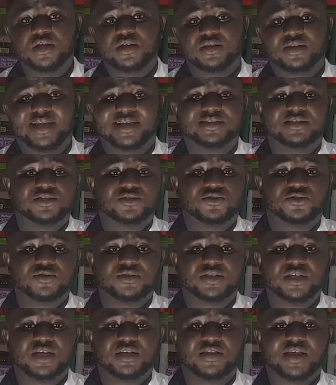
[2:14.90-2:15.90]
That is to
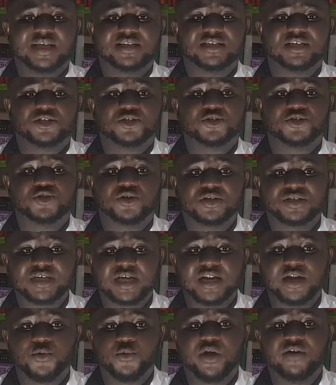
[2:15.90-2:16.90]
say that the
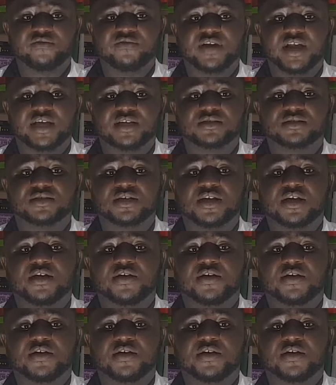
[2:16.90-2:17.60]
shorter the wavelength,